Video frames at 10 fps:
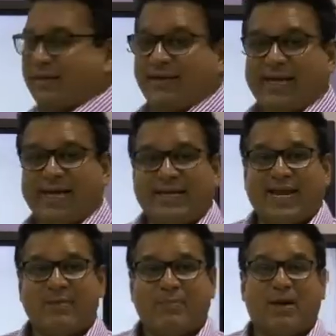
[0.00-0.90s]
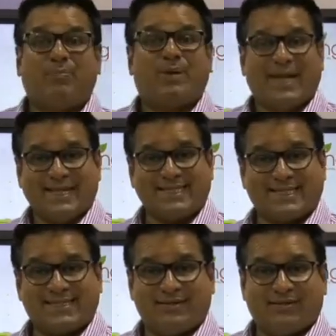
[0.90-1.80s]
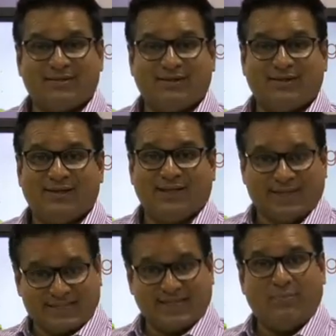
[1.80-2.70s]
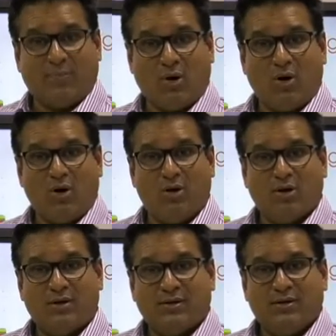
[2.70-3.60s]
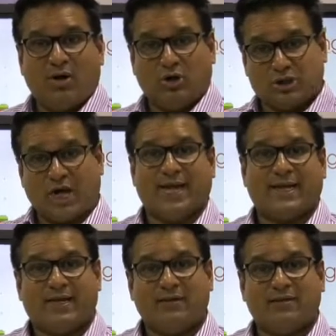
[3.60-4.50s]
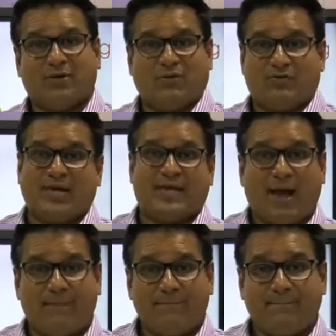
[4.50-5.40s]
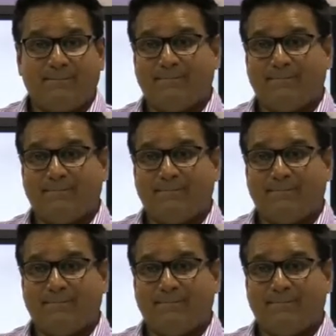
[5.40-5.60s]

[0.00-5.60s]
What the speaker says: They can name a place, like Singapore, or China, or Vietnam.